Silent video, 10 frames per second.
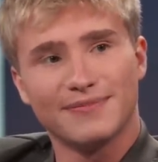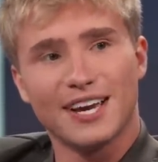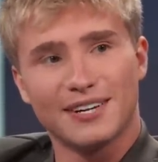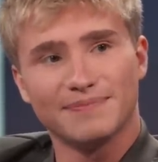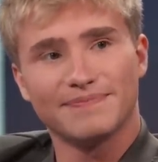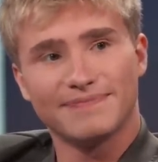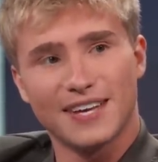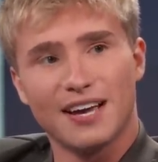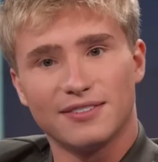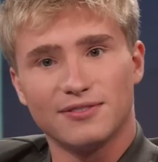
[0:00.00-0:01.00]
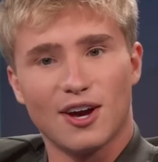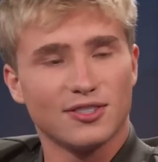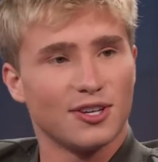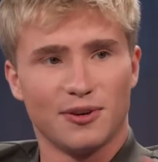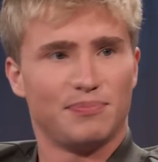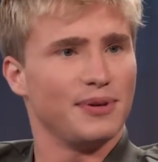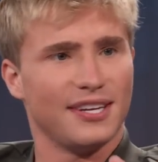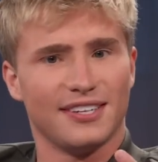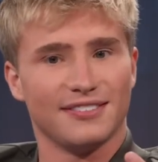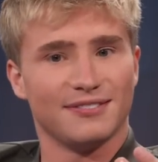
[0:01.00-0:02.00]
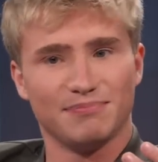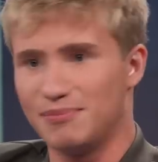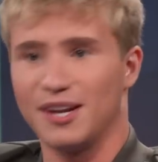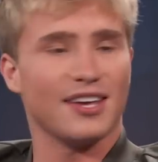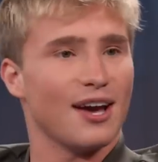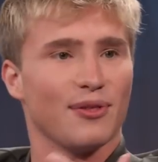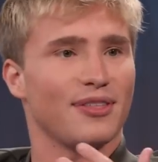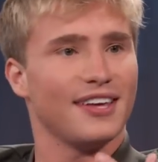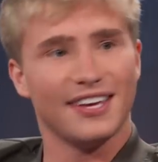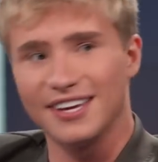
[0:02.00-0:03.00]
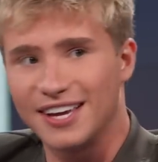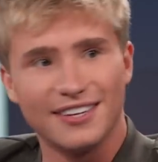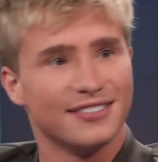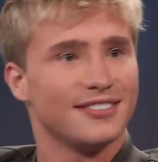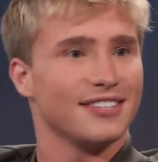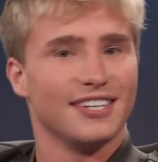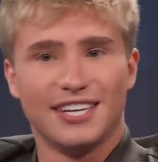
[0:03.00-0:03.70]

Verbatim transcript: Yeah, yeah, yeah. It's really also good. Also, being mentally healthy and,